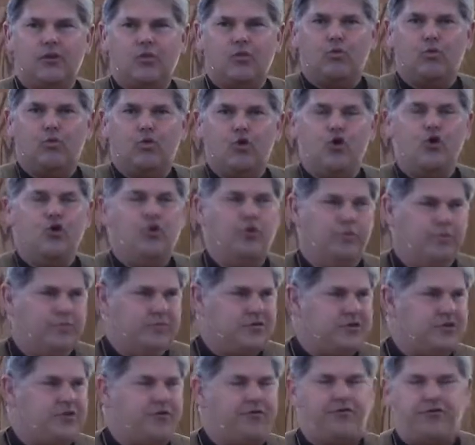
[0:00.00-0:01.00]

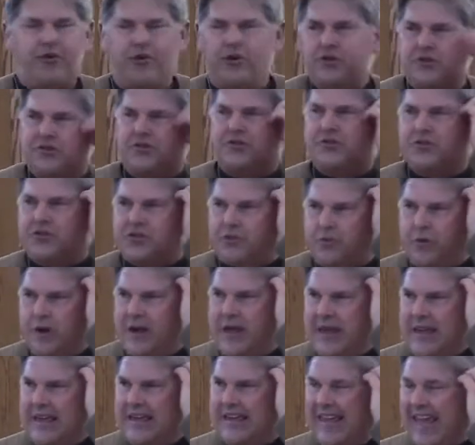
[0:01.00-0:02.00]
rooms, the first
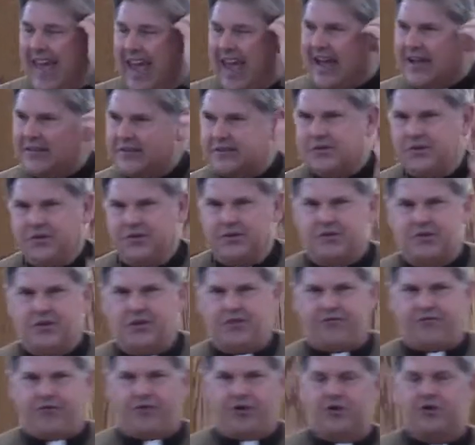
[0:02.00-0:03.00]
three castles, the
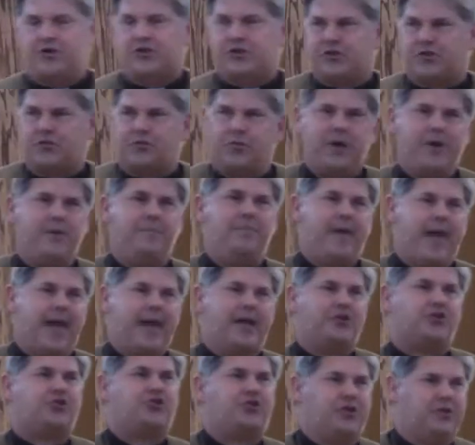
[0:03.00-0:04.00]
first three
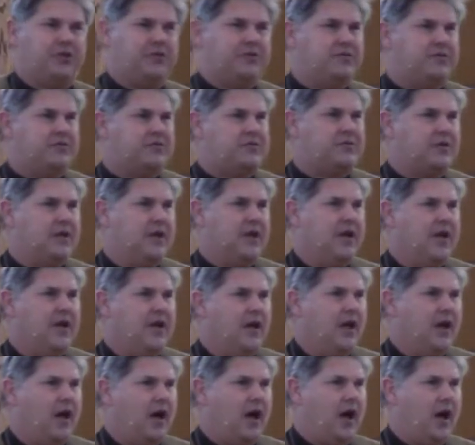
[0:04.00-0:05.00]
mansions
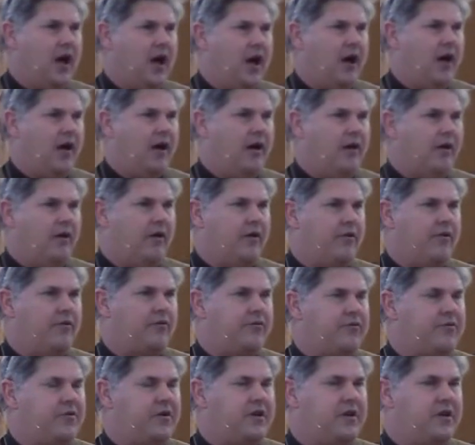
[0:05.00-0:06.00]

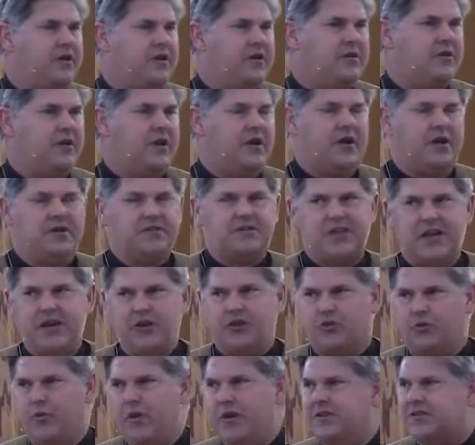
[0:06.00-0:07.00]
of uh, St.
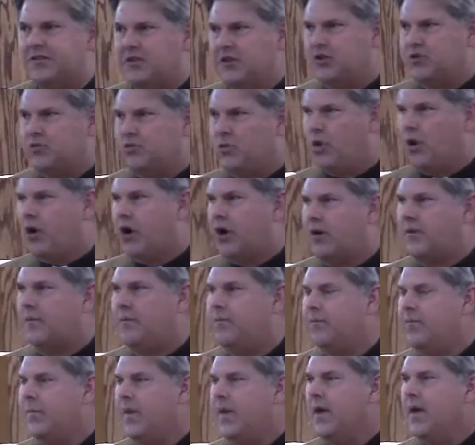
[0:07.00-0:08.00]
Teresa's work,
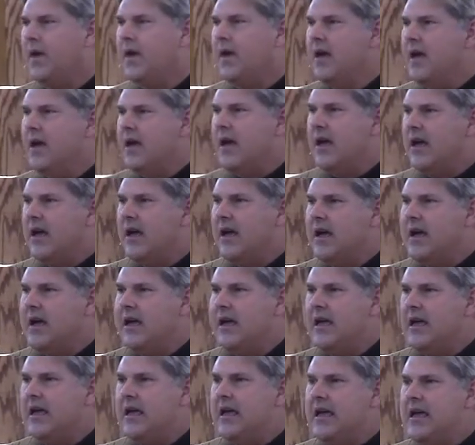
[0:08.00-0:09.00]

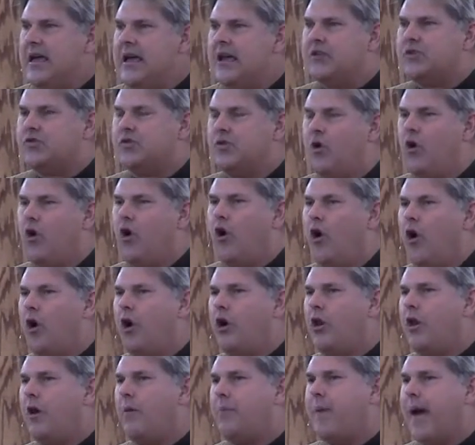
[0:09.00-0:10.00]
it's
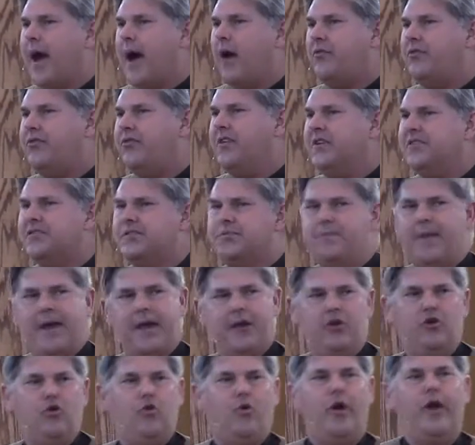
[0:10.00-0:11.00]
all about this
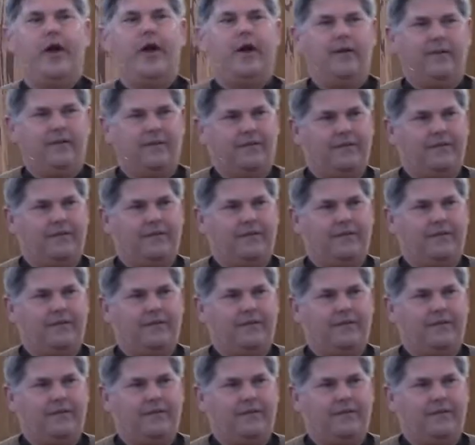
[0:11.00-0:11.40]
metanoia.